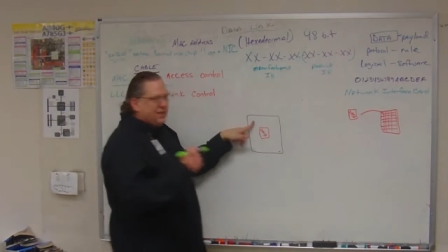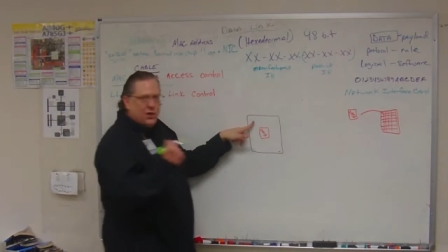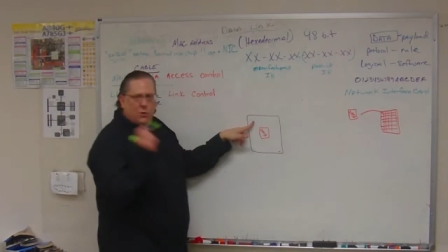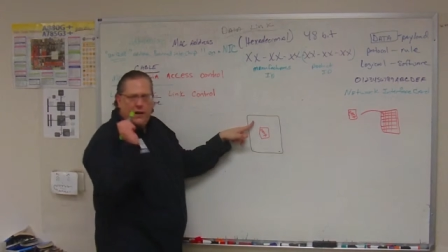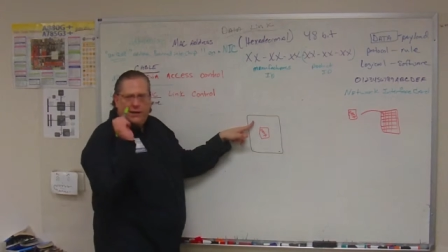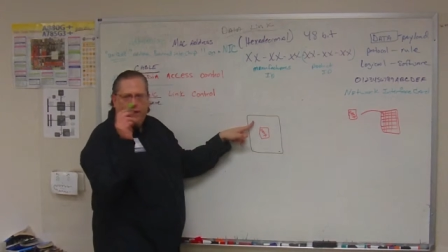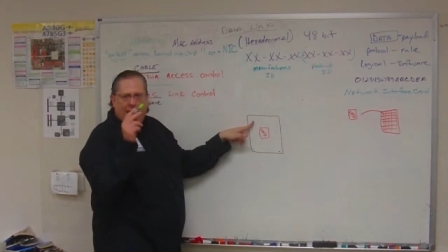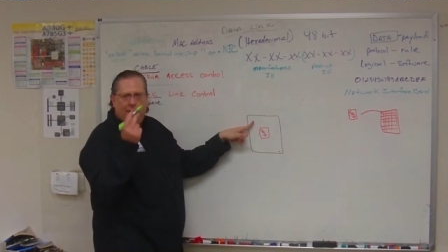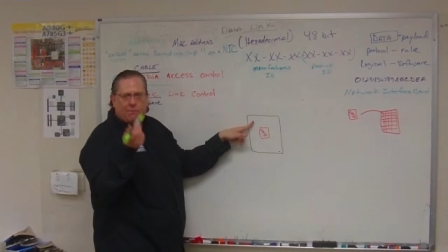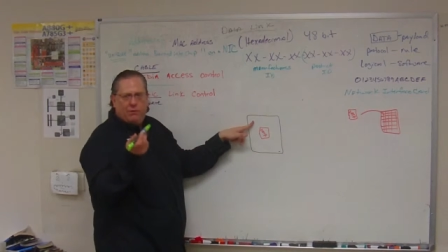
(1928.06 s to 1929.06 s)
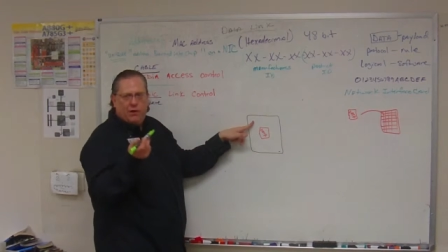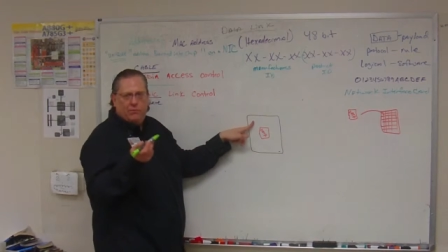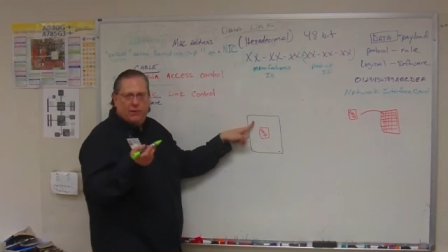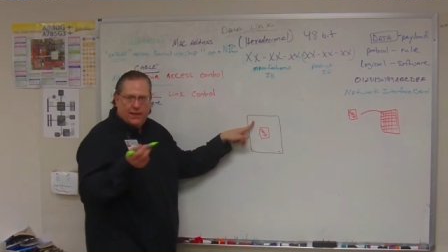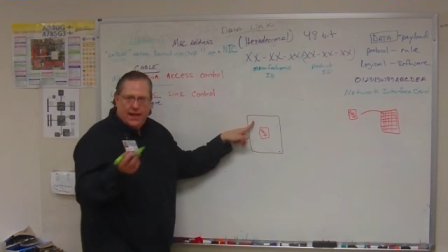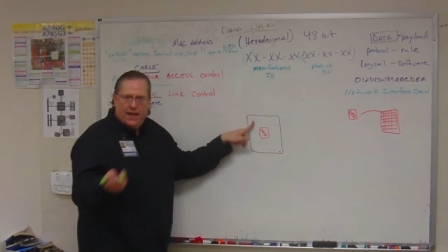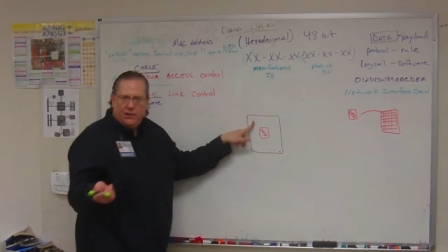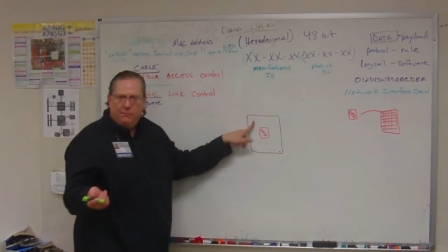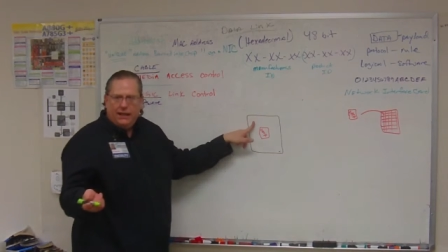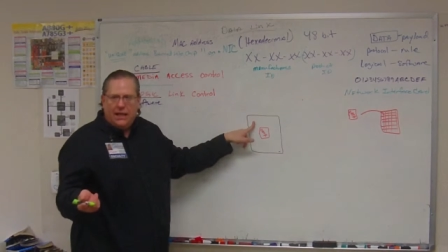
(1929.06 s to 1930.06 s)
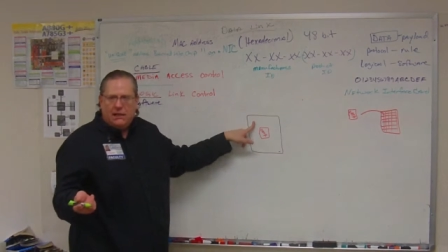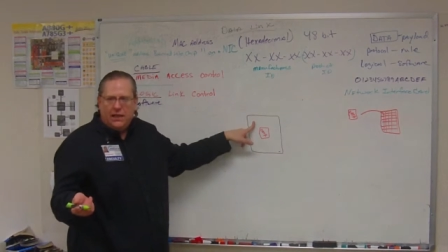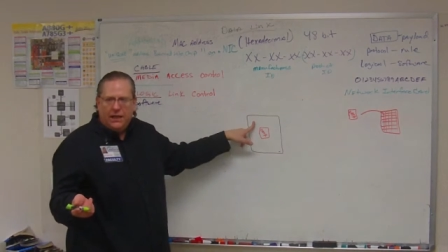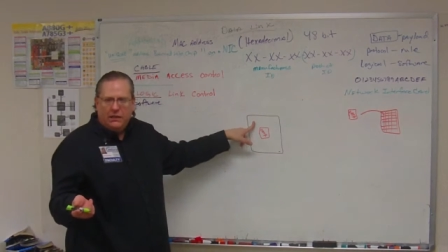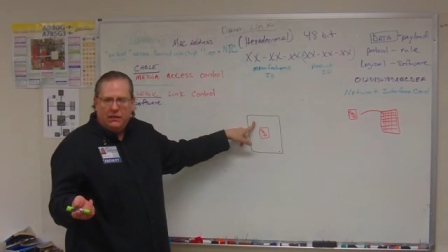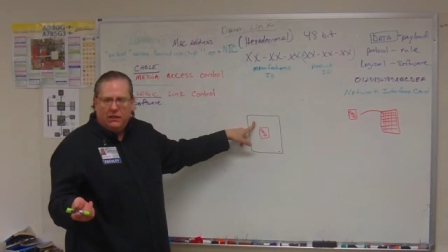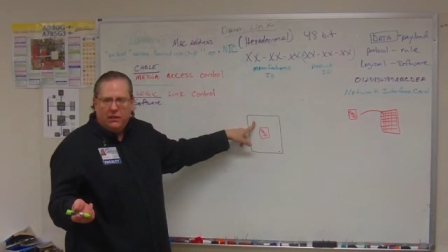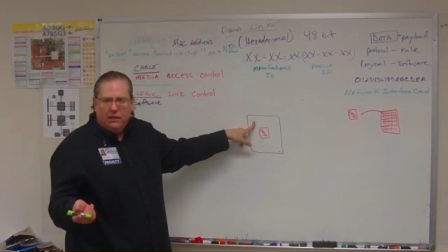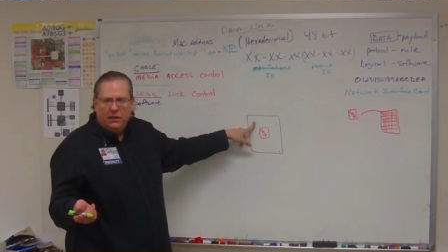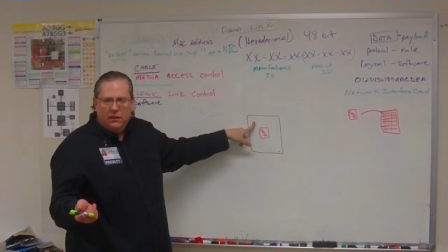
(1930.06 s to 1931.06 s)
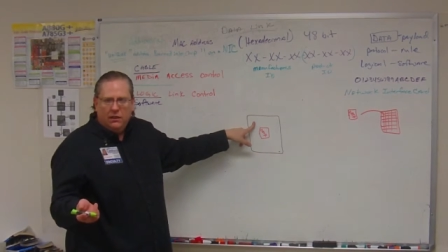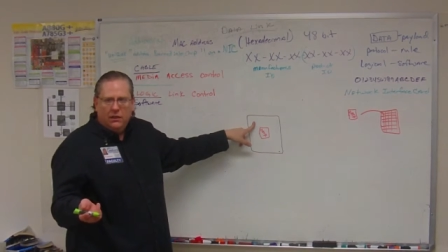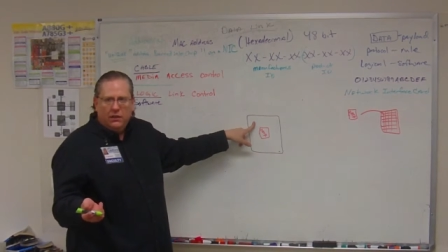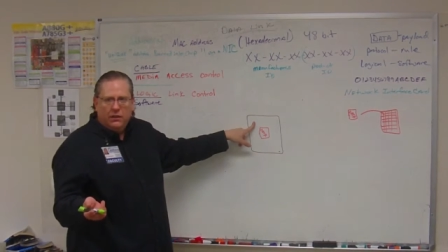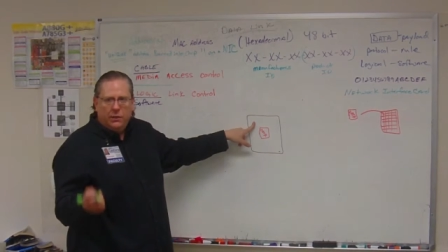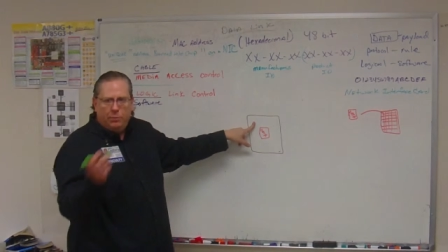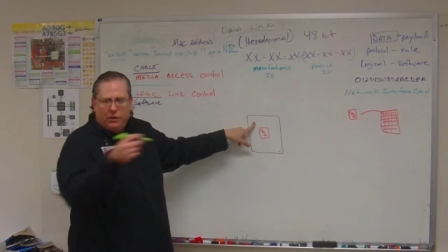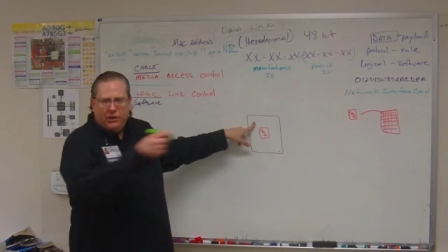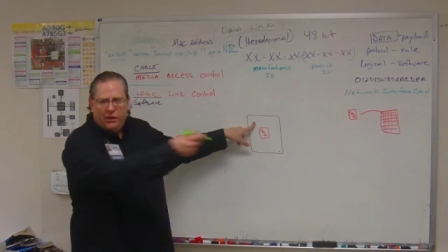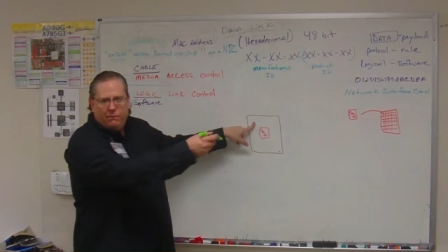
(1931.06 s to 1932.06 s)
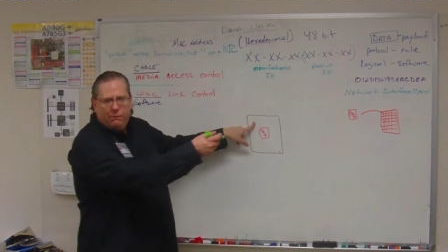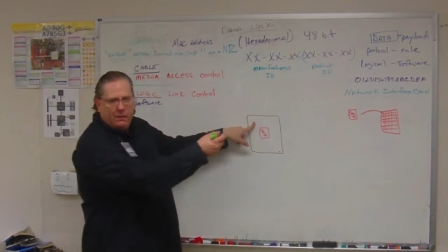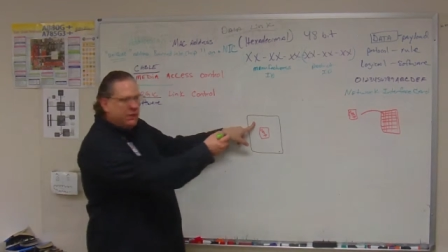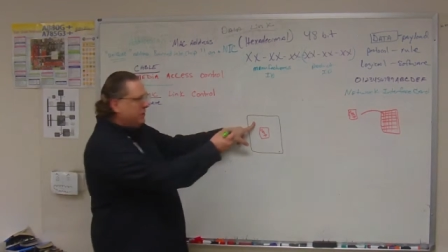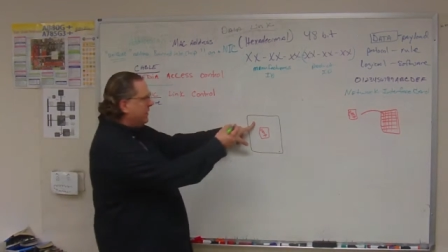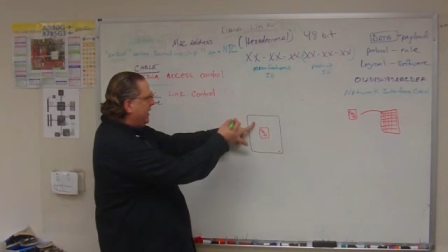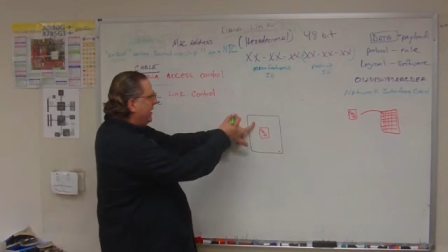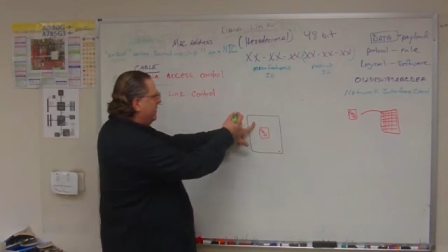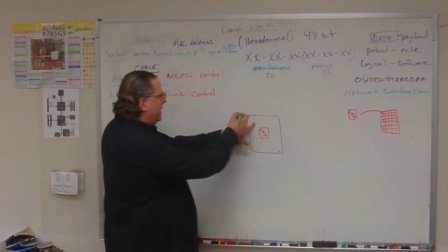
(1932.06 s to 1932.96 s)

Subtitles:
to know where it came from. Isn't that how you make out a letter? You put your information right here,